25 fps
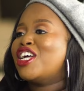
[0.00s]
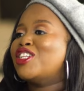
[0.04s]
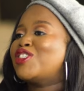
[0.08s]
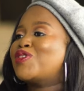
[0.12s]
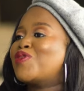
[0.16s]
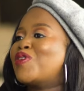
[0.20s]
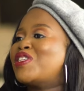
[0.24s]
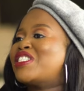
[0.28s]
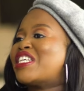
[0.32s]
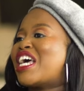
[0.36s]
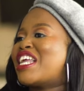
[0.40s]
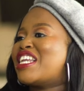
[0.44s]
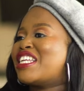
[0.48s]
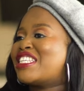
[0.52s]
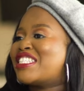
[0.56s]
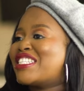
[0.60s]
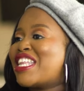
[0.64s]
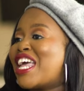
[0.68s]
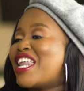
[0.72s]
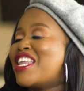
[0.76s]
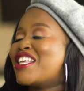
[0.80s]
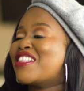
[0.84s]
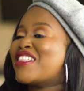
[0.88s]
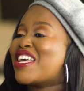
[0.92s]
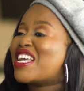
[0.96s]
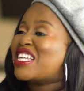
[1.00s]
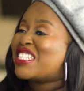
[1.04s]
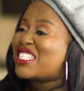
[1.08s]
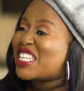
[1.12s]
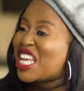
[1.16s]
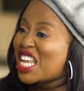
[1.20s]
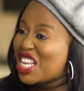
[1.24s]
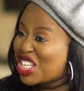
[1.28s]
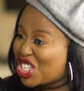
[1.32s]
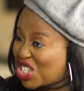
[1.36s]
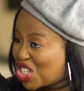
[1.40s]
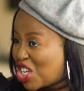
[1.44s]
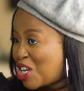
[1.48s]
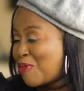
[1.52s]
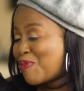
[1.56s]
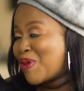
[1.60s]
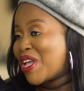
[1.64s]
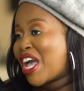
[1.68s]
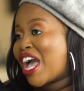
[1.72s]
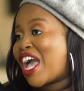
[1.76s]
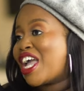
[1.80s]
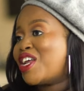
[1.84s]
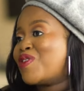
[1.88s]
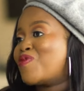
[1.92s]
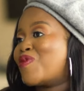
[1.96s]
And so it's understanding the intention
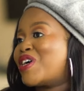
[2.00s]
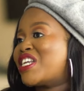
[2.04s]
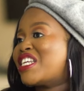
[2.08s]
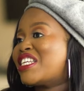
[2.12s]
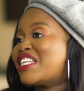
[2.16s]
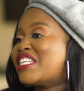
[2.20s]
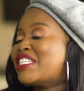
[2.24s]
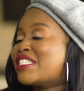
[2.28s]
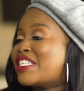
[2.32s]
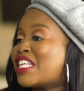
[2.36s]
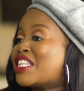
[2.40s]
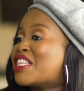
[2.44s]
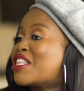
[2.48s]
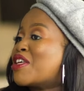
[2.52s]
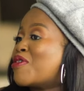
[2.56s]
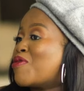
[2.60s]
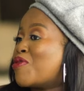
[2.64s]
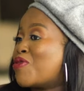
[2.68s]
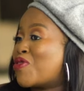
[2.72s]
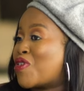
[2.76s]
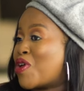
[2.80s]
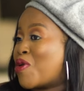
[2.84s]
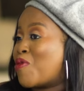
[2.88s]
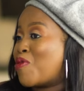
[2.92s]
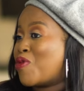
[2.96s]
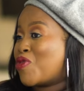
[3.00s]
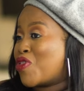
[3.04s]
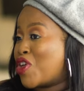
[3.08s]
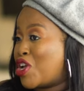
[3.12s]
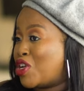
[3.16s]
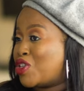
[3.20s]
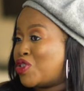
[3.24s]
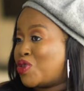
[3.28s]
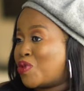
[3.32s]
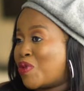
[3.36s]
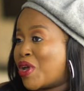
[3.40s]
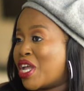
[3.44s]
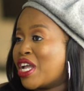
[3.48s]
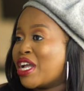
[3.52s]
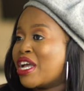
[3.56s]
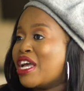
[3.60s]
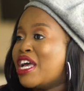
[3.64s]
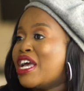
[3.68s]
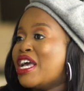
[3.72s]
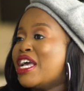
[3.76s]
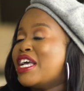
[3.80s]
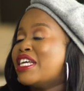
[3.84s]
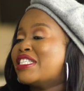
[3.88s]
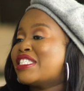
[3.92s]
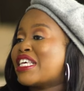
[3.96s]
behind what it is that they they they're doing.
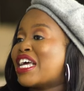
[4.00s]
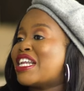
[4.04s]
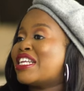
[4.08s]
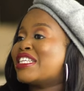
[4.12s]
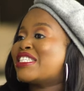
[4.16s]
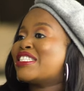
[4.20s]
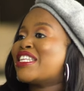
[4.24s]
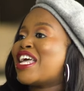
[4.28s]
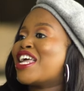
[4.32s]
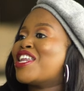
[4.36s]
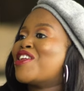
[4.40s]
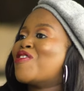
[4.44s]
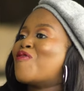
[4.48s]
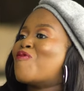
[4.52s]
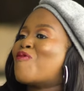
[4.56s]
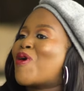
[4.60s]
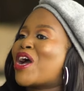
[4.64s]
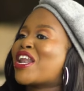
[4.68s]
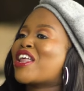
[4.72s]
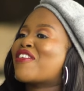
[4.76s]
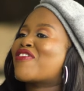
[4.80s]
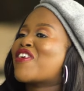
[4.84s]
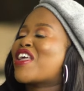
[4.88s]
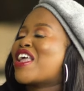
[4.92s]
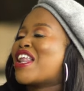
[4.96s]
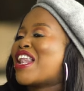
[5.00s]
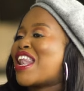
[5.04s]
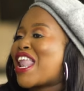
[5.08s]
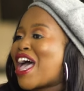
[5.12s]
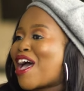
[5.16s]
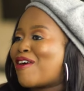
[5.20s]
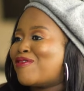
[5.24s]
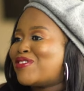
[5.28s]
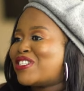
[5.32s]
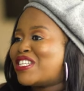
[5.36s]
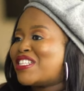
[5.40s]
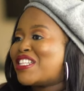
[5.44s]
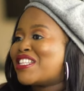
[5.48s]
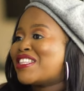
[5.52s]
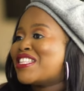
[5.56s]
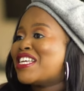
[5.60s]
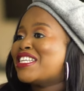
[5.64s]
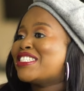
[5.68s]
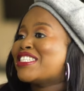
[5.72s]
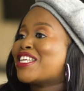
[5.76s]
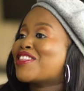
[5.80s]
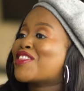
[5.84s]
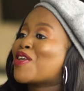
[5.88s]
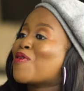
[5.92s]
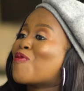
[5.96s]
It's understanding what are their loves and the
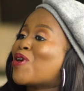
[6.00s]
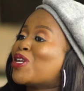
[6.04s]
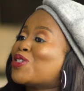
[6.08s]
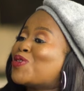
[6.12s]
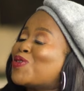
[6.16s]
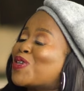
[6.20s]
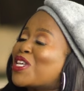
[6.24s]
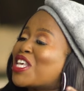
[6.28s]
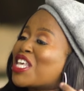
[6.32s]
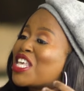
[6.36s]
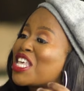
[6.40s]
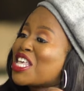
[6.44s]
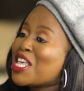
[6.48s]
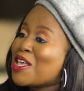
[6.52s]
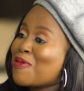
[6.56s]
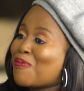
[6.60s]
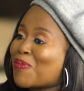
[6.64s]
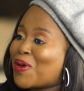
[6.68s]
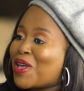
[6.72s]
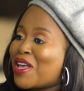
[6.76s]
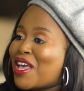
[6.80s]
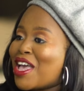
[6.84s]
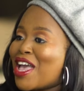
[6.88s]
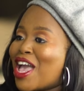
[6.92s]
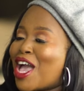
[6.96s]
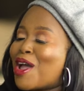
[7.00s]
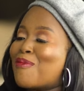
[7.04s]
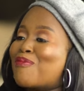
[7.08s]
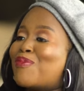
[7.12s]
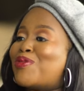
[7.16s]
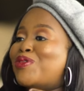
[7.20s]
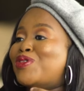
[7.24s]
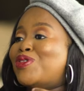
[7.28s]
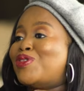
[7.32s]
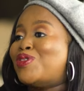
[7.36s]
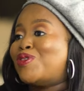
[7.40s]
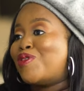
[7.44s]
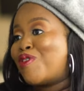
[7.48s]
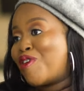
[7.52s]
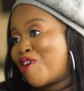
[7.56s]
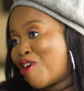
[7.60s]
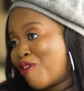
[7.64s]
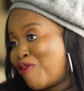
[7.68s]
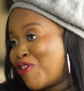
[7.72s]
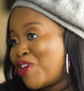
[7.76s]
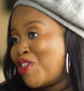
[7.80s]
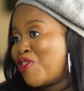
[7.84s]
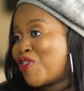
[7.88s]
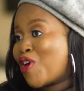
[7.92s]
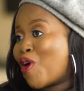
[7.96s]
things that they want to keep and
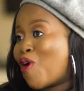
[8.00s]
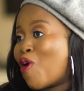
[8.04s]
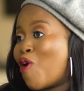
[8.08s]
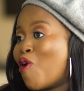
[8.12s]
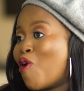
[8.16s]
preserve in the